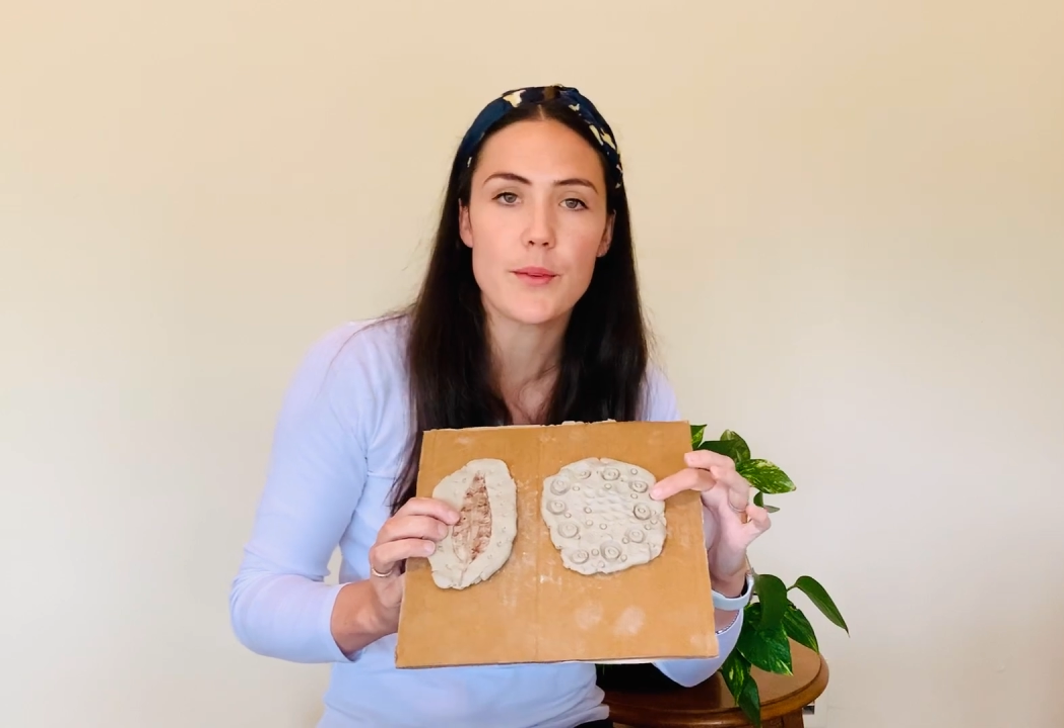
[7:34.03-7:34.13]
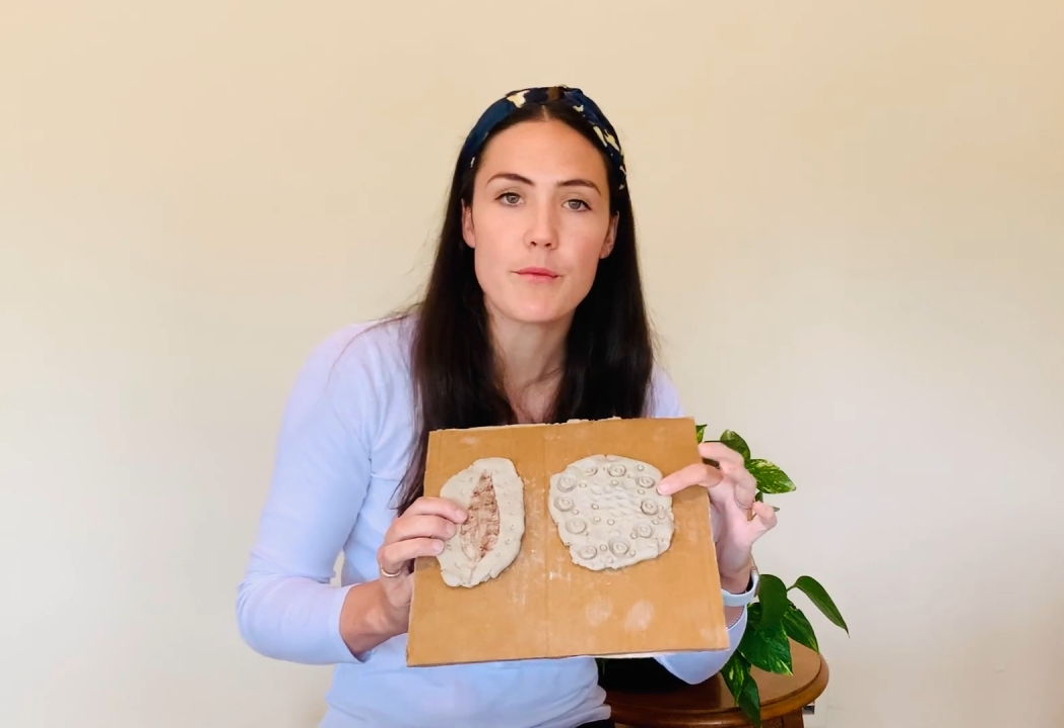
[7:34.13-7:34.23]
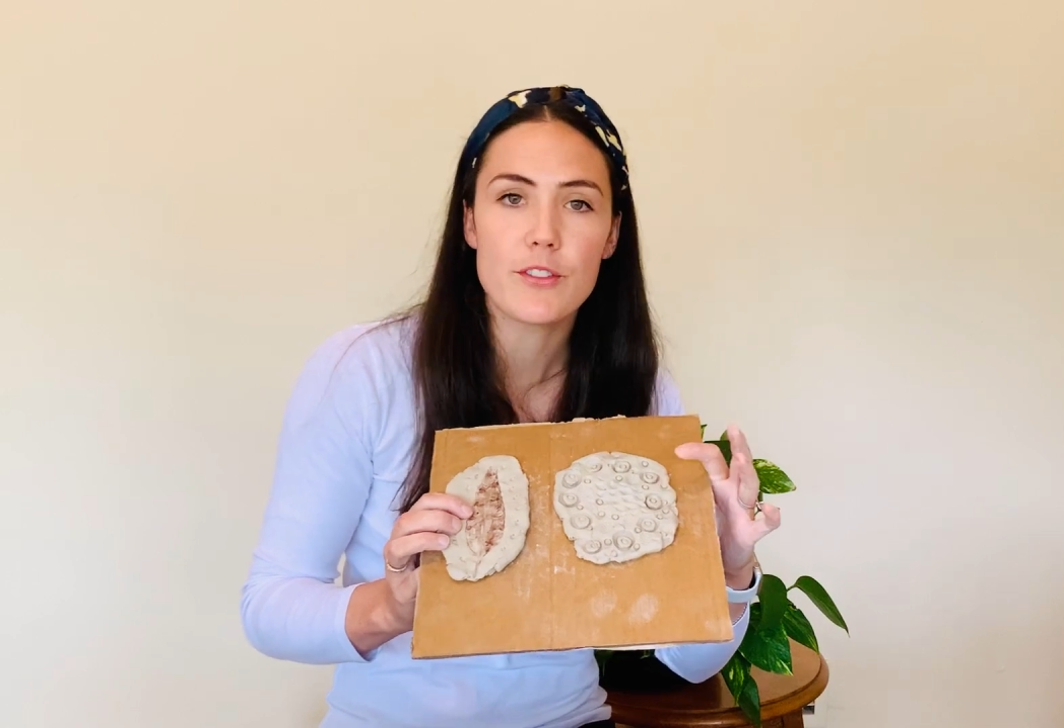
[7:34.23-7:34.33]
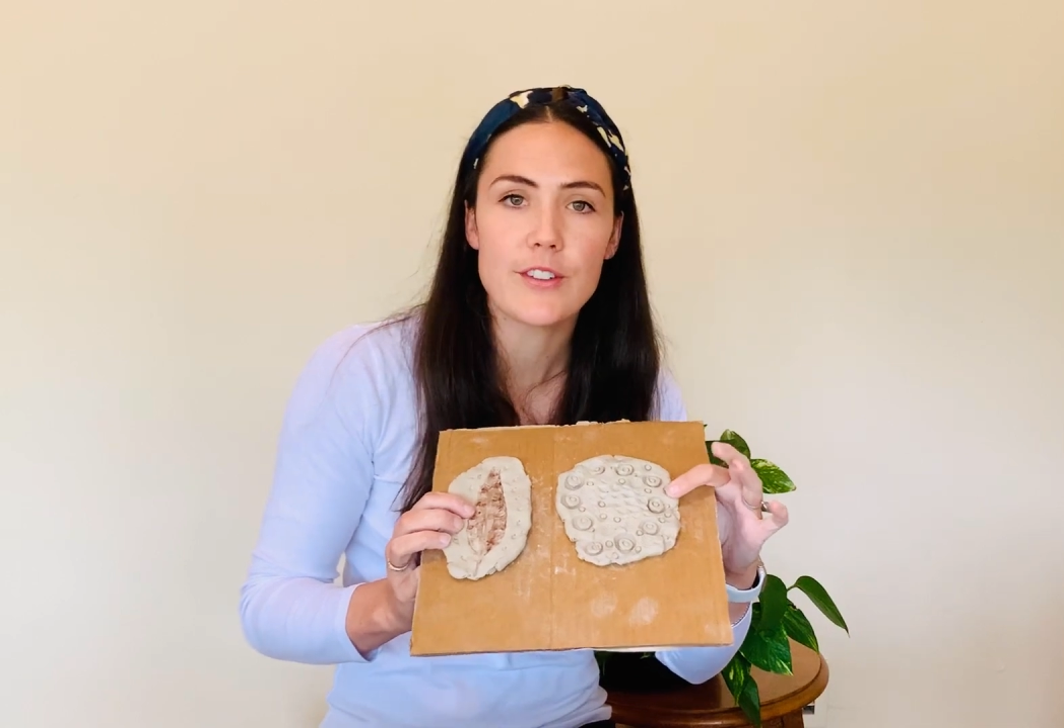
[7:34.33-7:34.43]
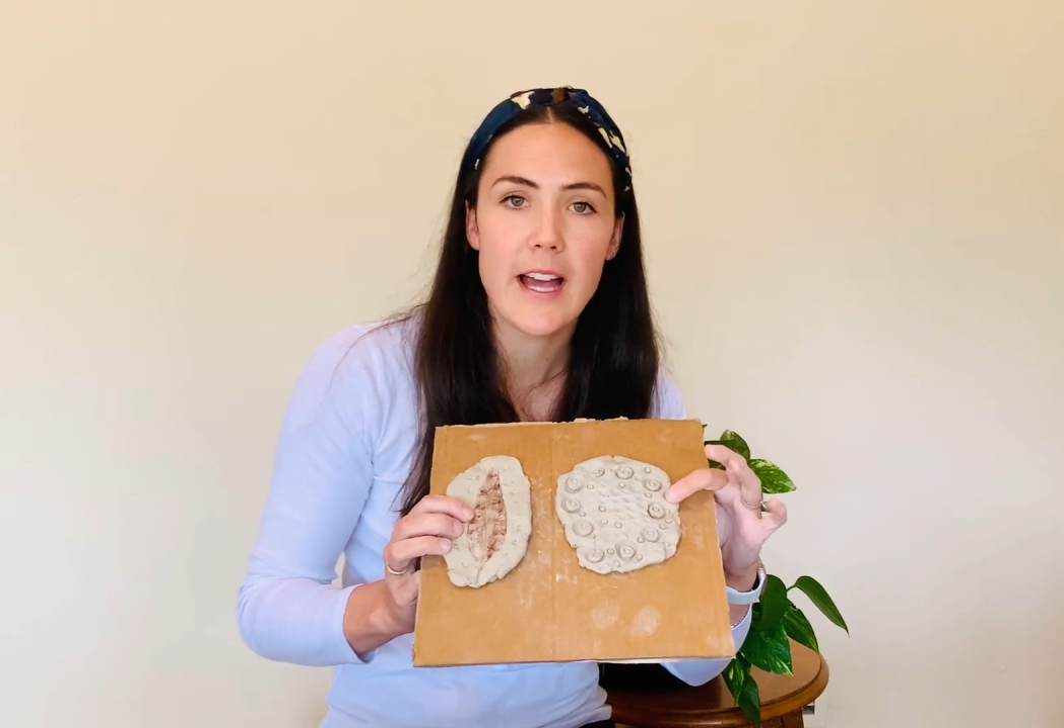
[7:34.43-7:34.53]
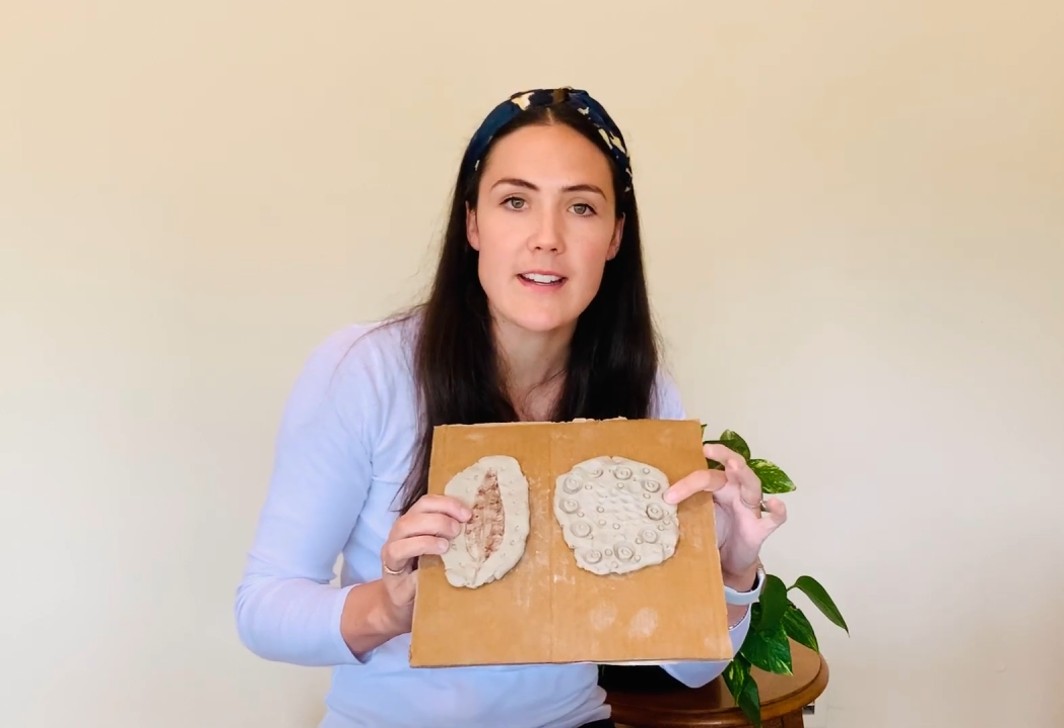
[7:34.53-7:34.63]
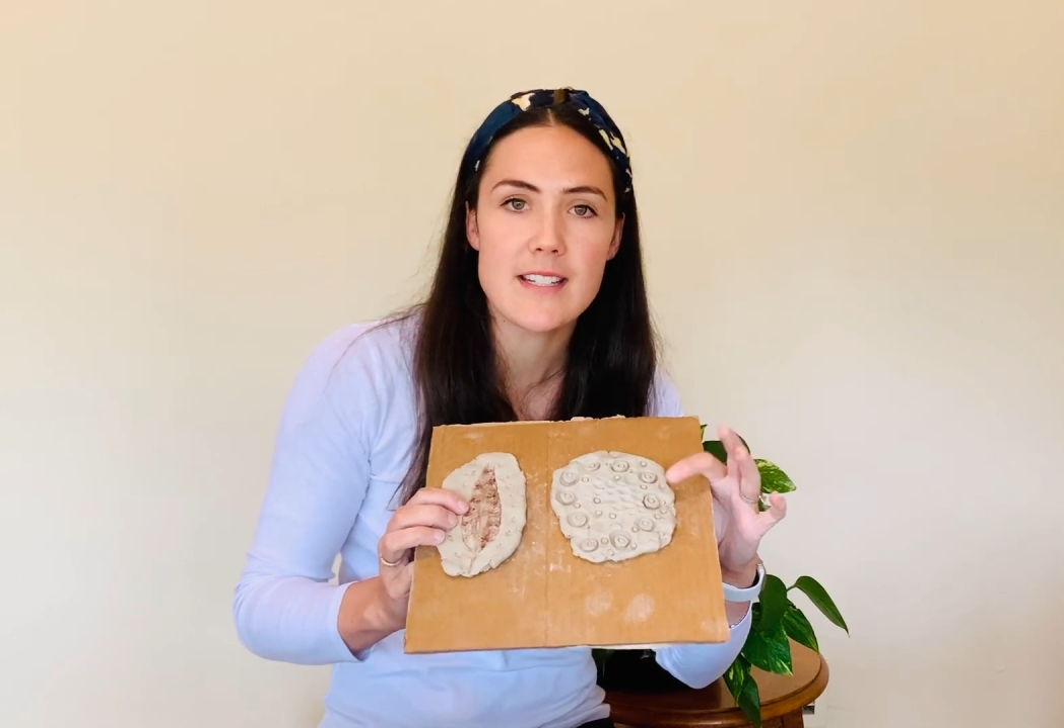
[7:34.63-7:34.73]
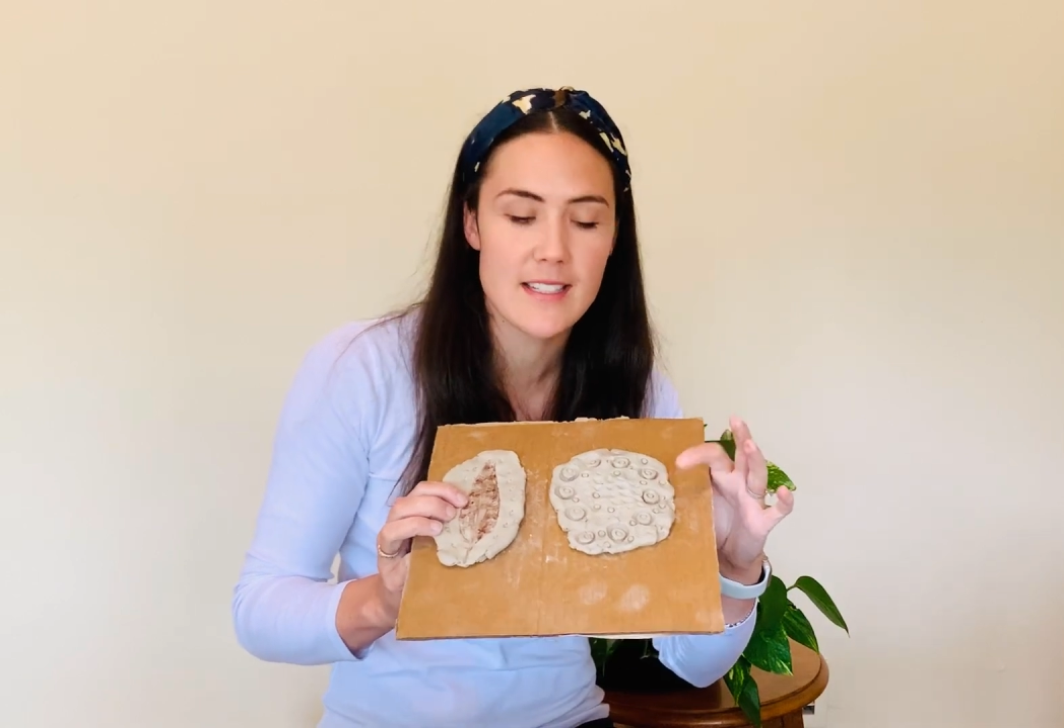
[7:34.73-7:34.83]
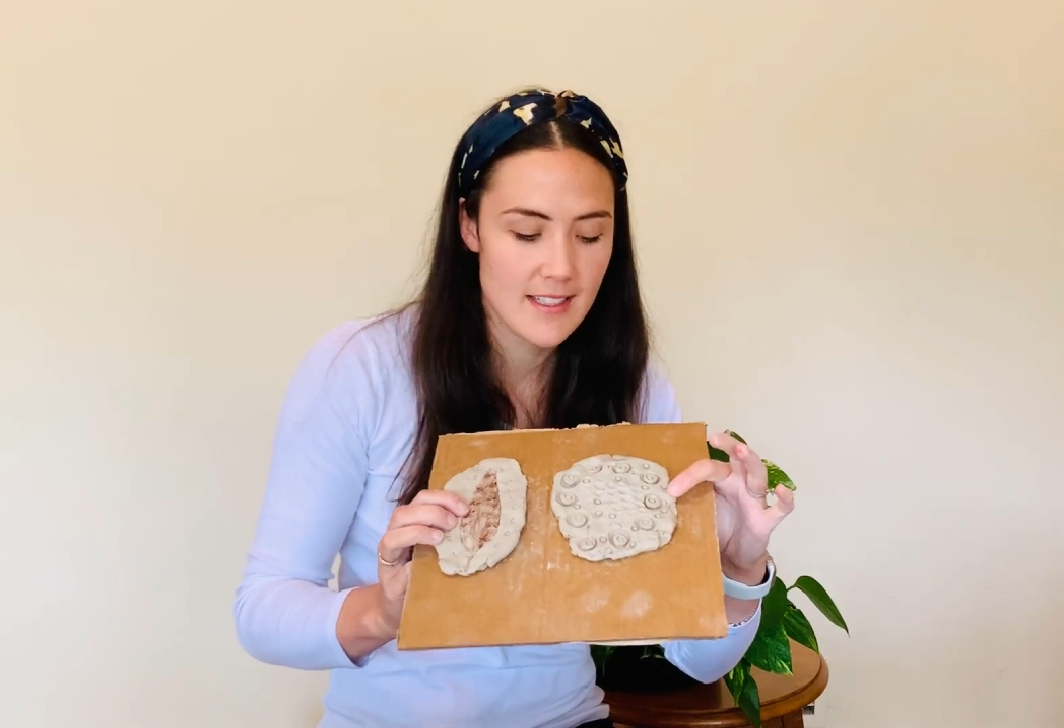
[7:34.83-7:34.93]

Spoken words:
them flat